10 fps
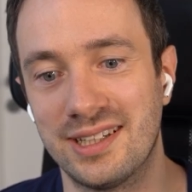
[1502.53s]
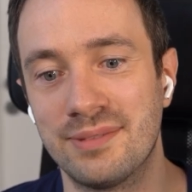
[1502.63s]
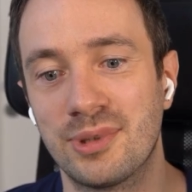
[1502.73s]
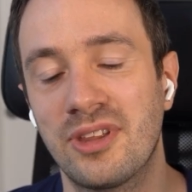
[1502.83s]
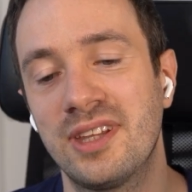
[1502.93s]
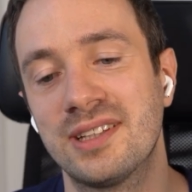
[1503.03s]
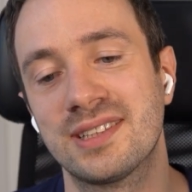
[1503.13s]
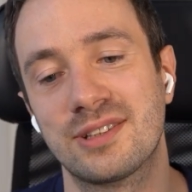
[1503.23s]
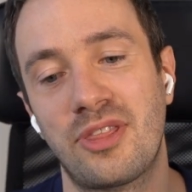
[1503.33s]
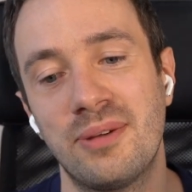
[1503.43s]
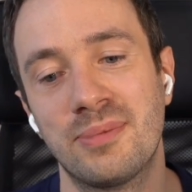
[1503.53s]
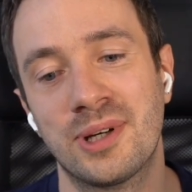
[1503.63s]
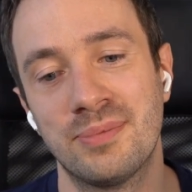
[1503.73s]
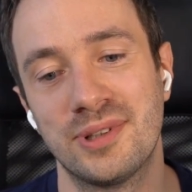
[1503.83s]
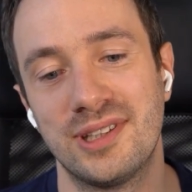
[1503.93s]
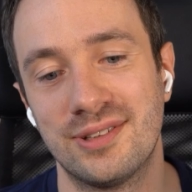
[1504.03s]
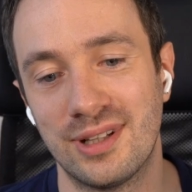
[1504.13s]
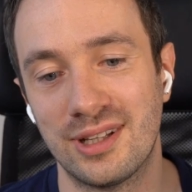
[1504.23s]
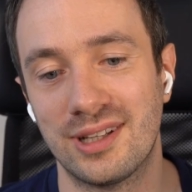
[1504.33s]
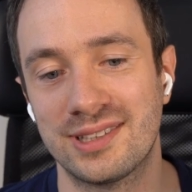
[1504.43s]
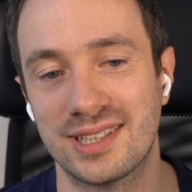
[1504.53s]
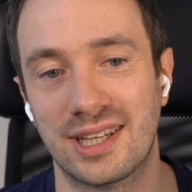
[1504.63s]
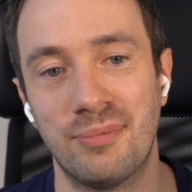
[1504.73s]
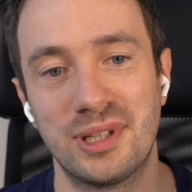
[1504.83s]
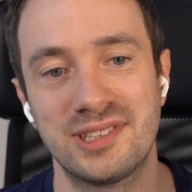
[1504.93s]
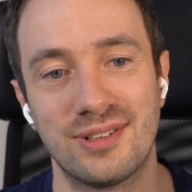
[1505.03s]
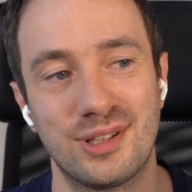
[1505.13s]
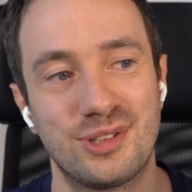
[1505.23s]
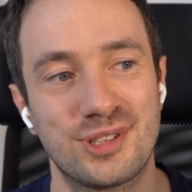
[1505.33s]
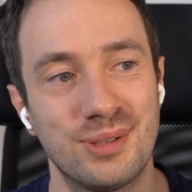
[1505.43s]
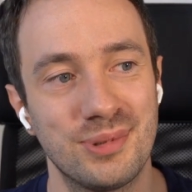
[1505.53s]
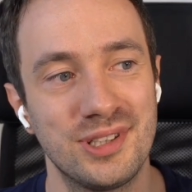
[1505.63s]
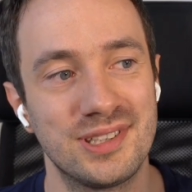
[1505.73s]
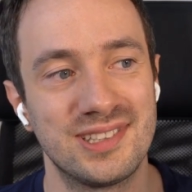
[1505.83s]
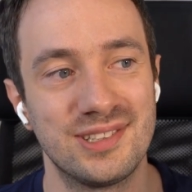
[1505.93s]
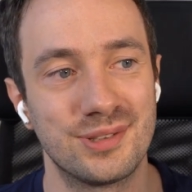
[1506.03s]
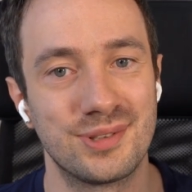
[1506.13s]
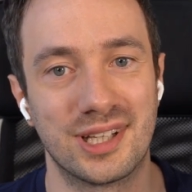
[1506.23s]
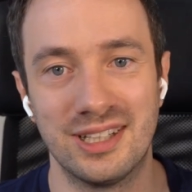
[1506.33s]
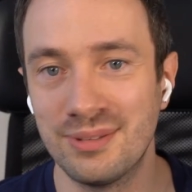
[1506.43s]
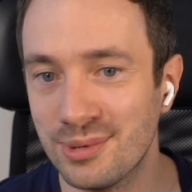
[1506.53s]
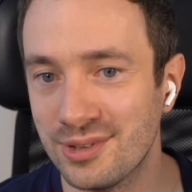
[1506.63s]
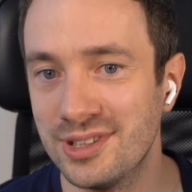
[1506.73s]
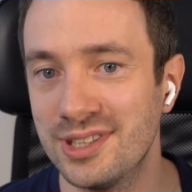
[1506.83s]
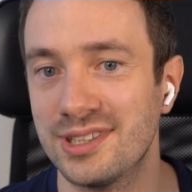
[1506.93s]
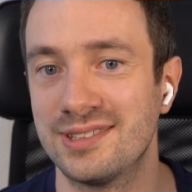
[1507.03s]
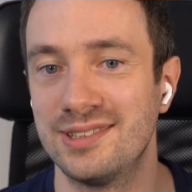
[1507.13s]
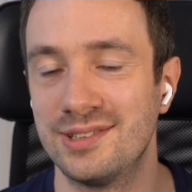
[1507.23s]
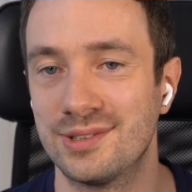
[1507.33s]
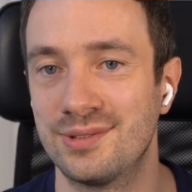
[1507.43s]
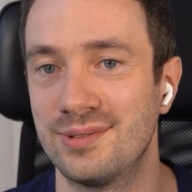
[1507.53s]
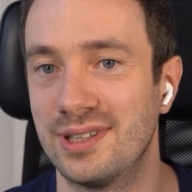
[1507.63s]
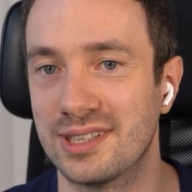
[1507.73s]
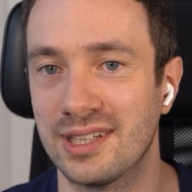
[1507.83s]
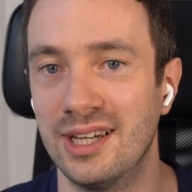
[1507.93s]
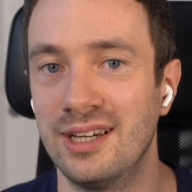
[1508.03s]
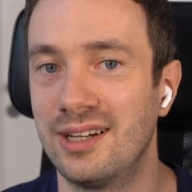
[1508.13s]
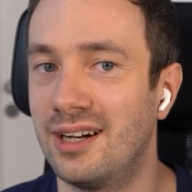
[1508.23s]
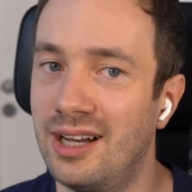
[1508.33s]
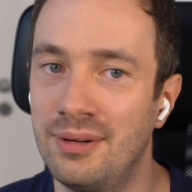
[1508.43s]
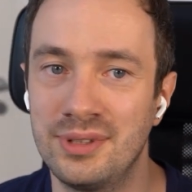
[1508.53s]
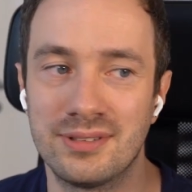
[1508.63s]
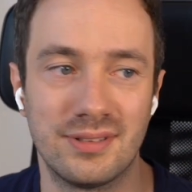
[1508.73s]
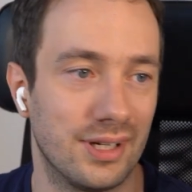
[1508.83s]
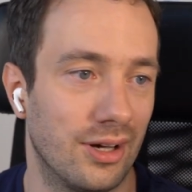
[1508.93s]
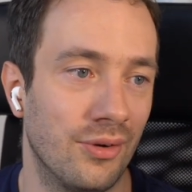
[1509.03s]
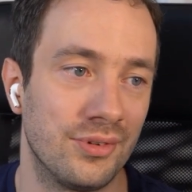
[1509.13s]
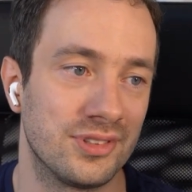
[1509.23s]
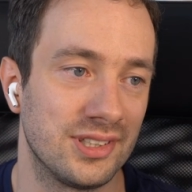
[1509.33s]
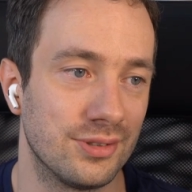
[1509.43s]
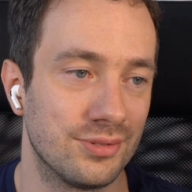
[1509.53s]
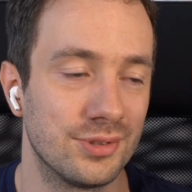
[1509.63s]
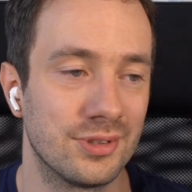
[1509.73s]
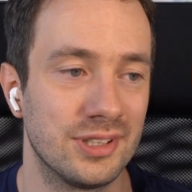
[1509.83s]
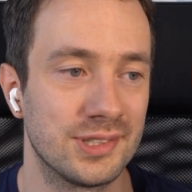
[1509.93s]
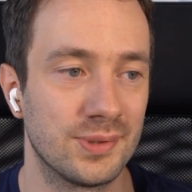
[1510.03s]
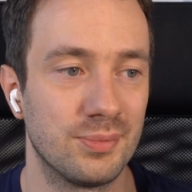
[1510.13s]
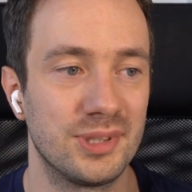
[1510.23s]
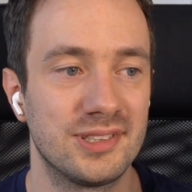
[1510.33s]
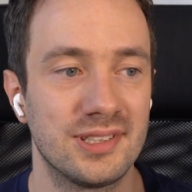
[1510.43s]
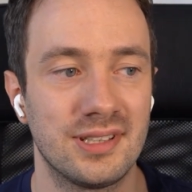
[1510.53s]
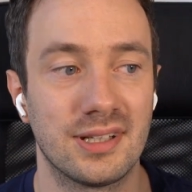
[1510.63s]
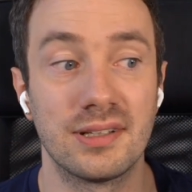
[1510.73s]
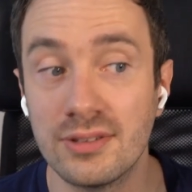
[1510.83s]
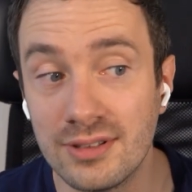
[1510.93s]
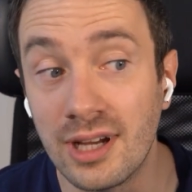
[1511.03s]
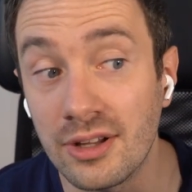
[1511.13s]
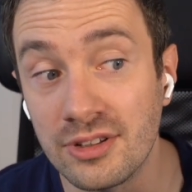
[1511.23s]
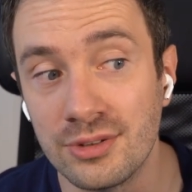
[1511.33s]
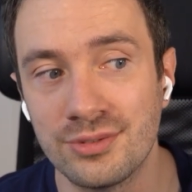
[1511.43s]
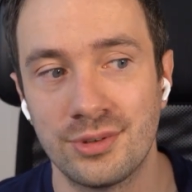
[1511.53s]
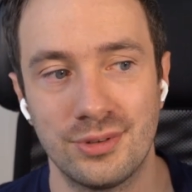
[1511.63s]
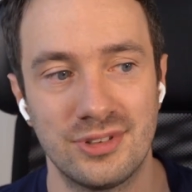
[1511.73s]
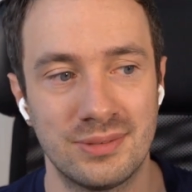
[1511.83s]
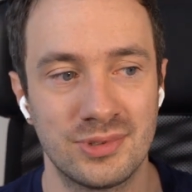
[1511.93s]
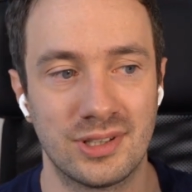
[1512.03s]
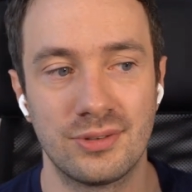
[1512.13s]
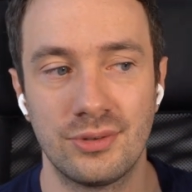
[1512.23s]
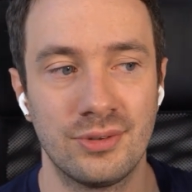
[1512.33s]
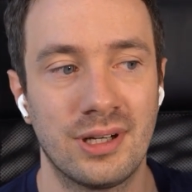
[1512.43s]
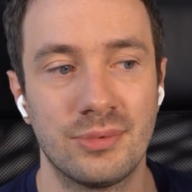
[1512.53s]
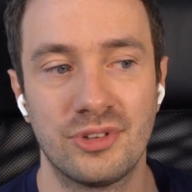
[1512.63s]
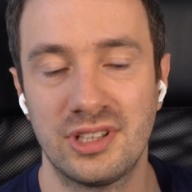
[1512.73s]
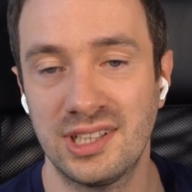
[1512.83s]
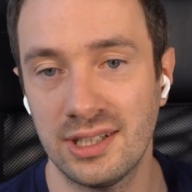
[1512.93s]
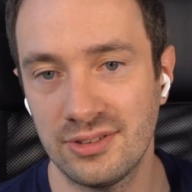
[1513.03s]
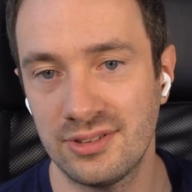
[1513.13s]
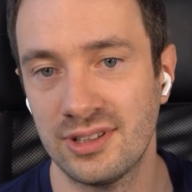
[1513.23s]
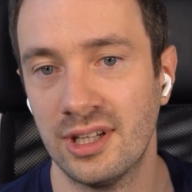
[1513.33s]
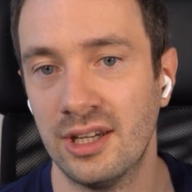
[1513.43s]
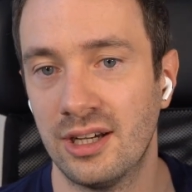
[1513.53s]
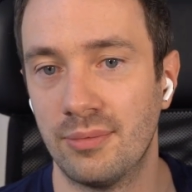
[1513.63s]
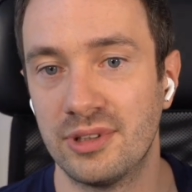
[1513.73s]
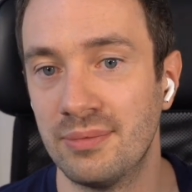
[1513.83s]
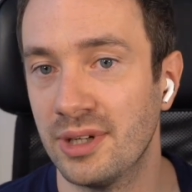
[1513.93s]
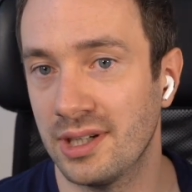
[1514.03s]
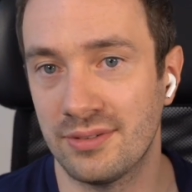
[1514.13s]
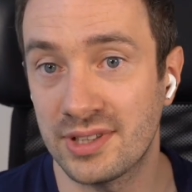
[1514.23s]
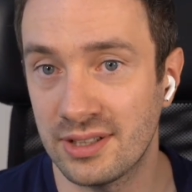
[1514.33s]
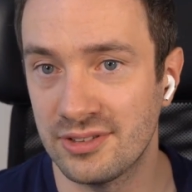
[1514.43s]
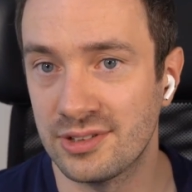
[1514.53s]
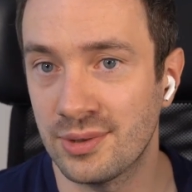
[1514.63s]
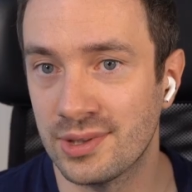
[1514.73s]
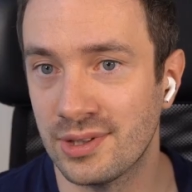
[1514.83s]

but the thing is like the theme company, it's like it makes it a legit company. It's easier to get link building. It's easier to like, obviously the footer links were a big deal. Now they no follow them, so I don't know how much they count. But they might have counted quite a